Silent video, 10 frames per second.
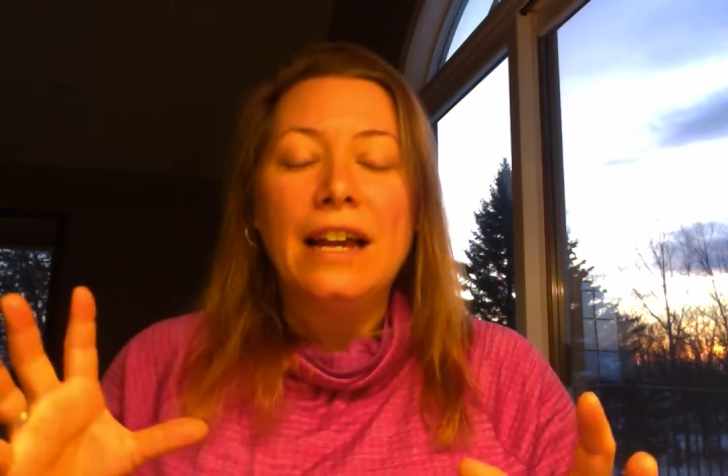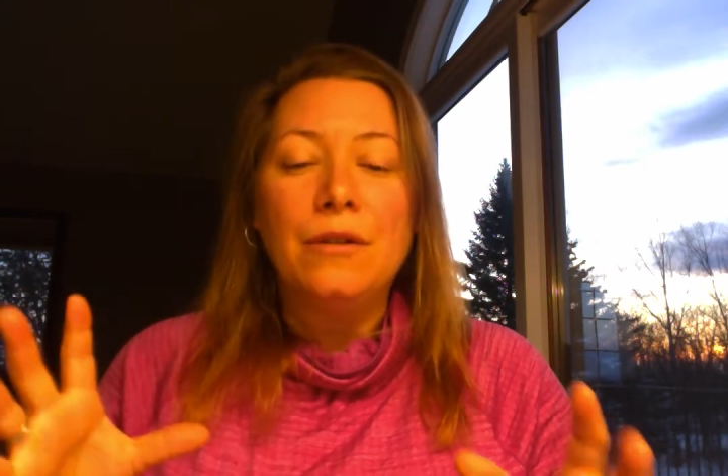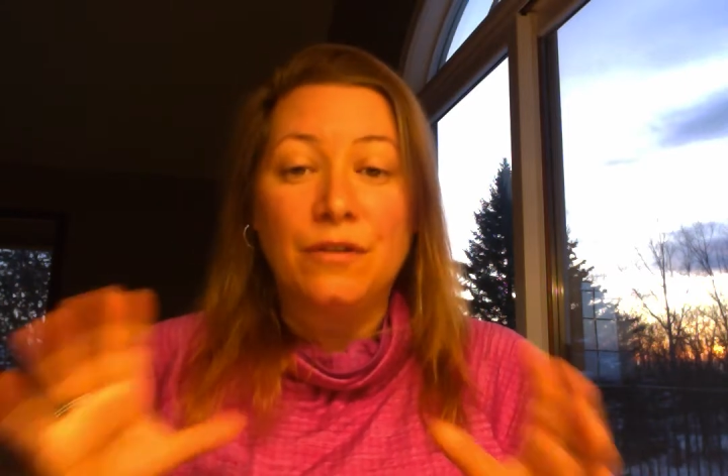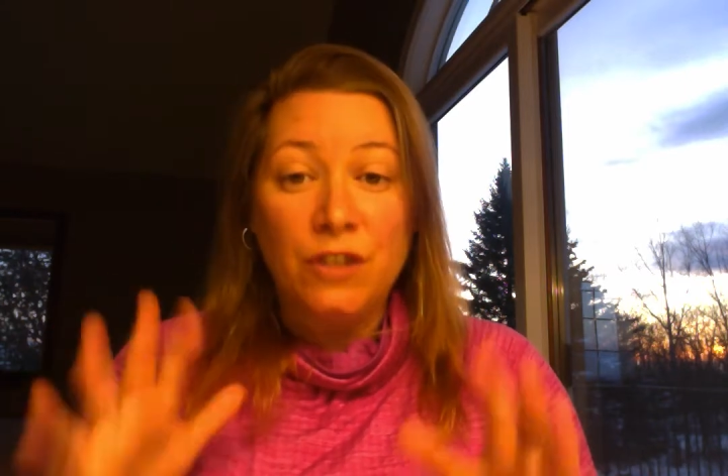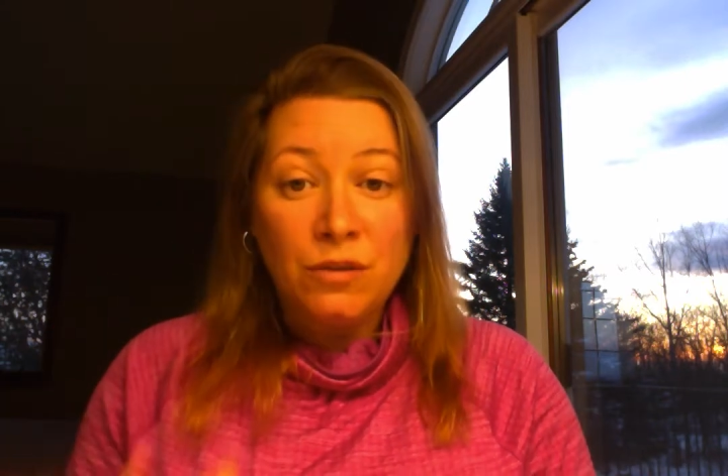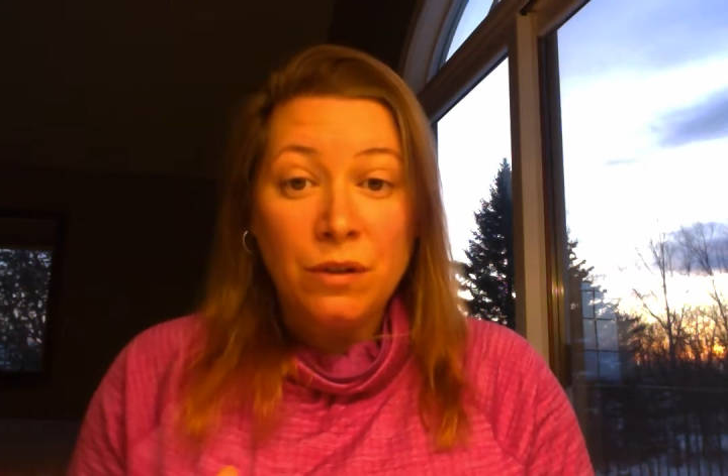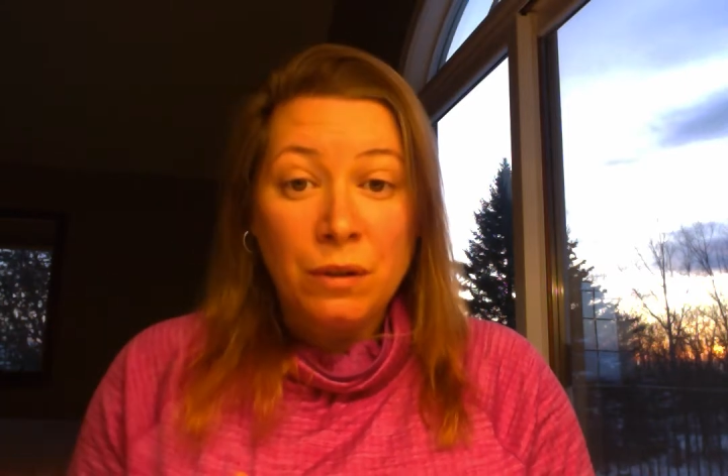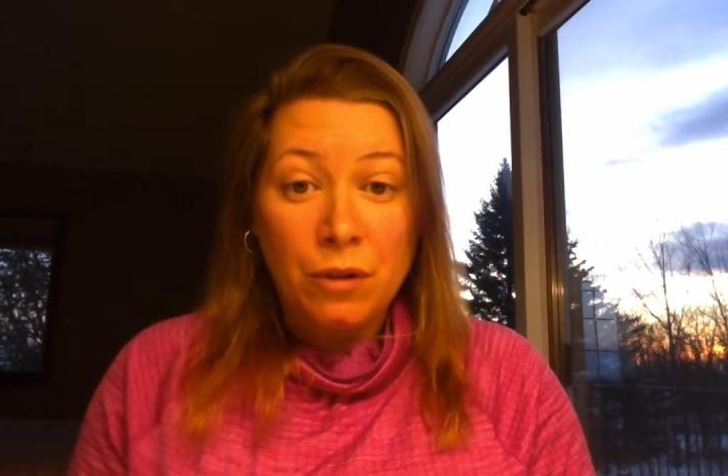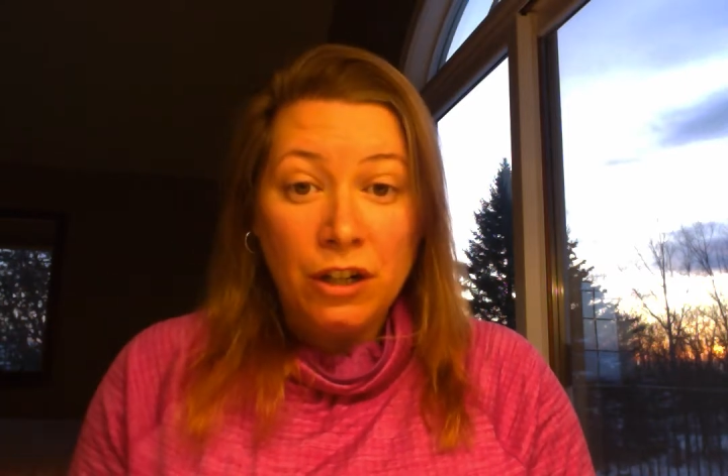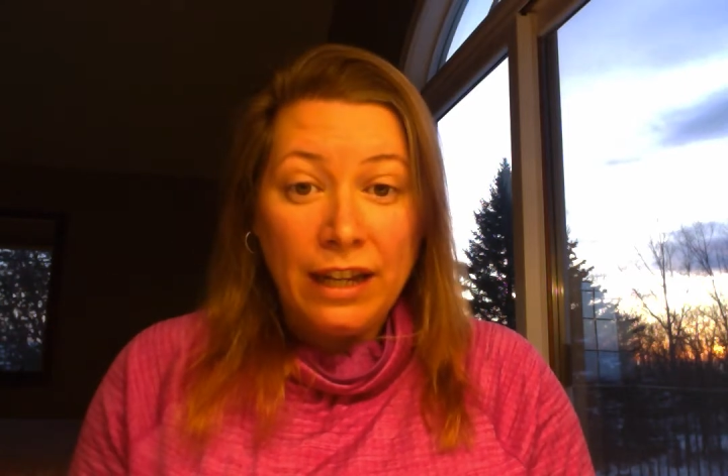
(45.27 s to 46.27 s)
is first of all, we
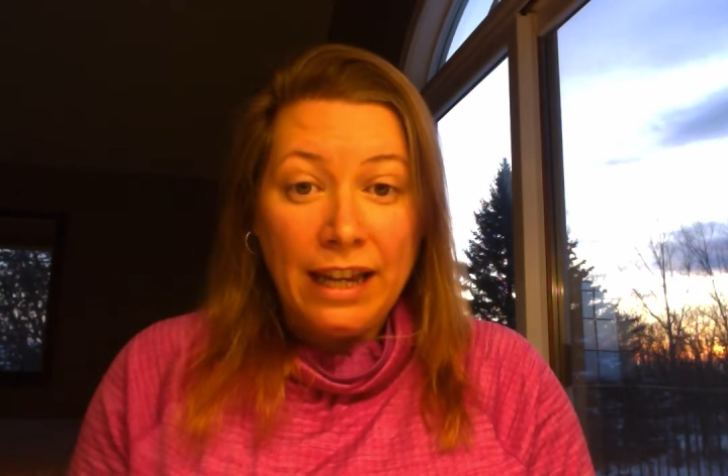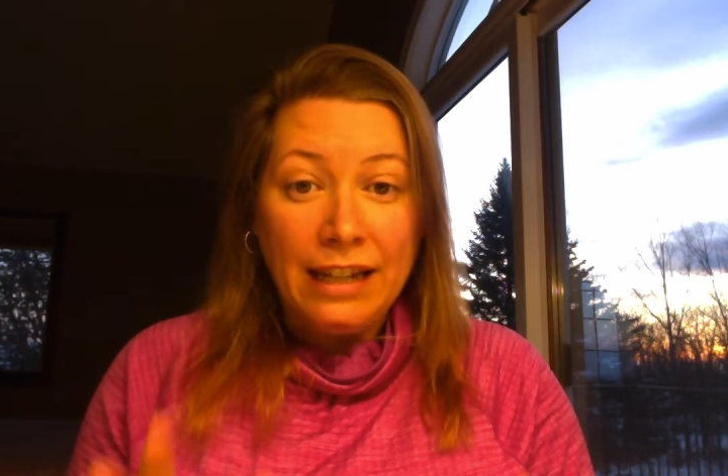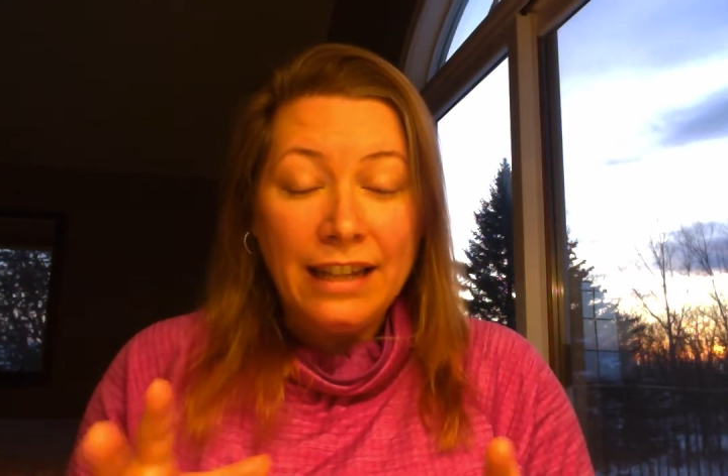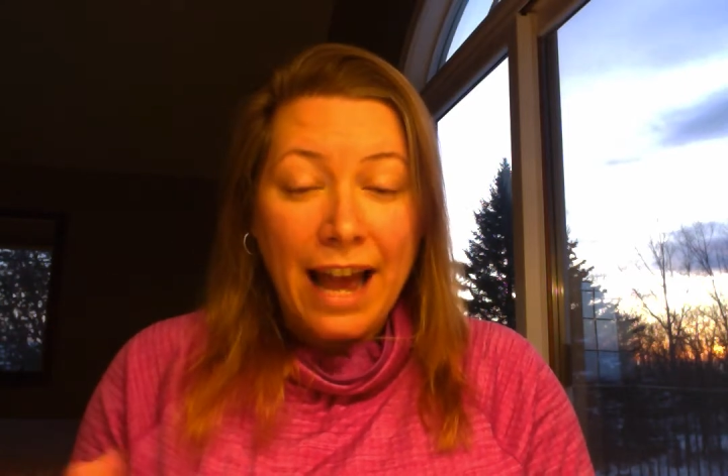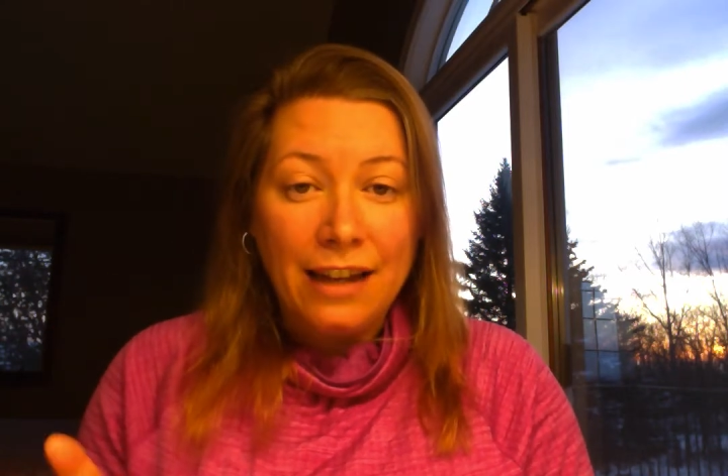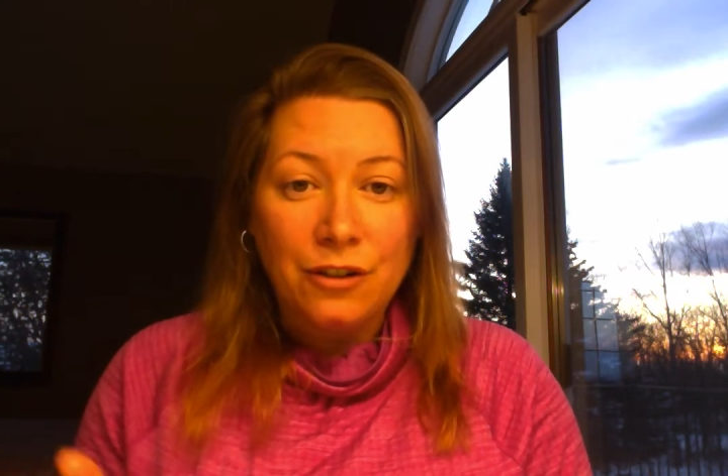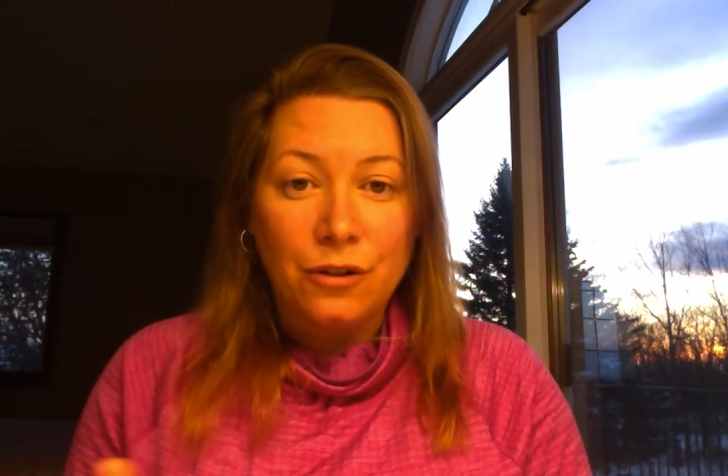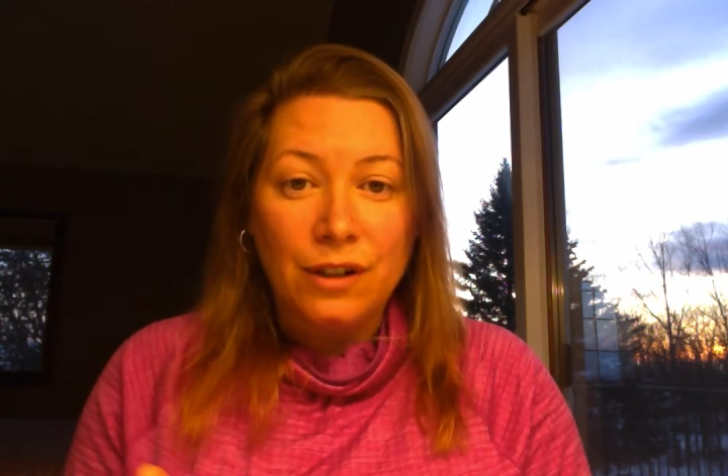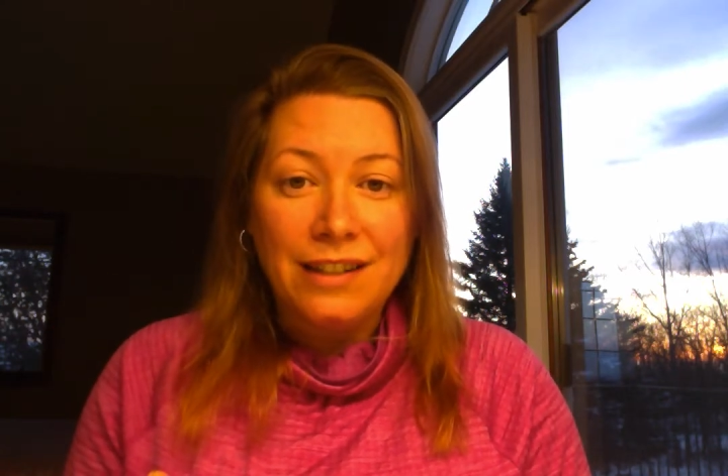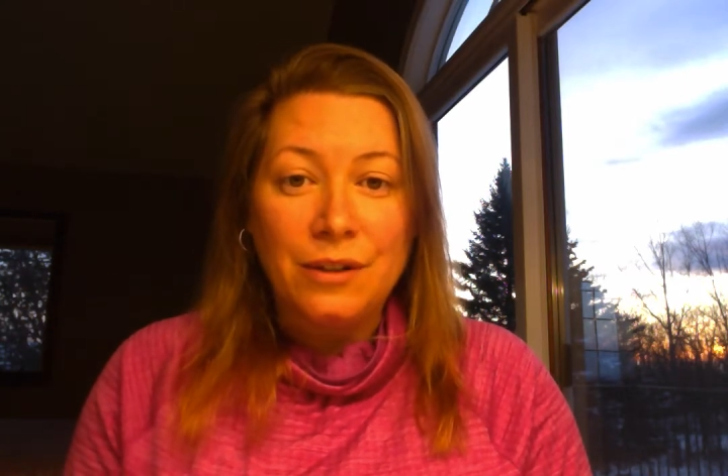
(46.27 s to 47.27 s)
work in categories.